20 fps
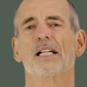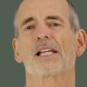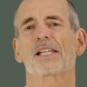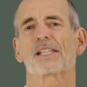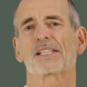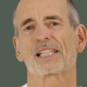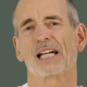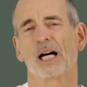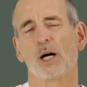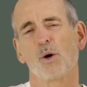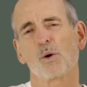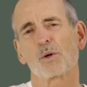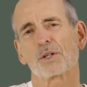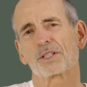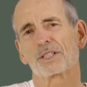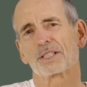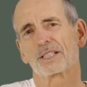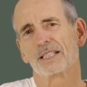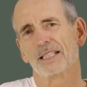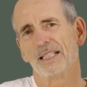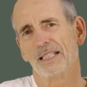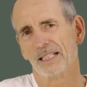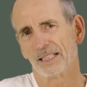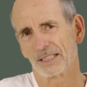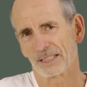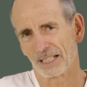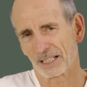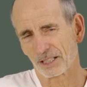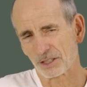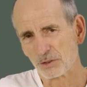The cartilage
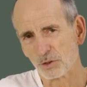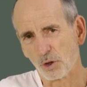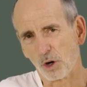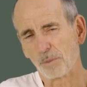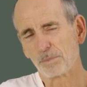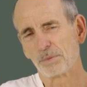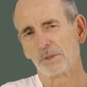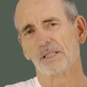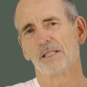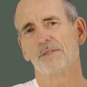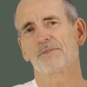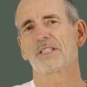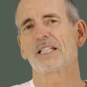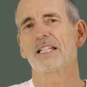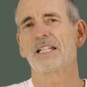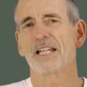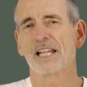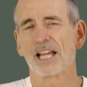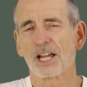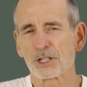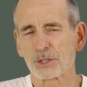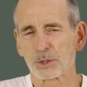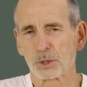absorbs the essential nutrients,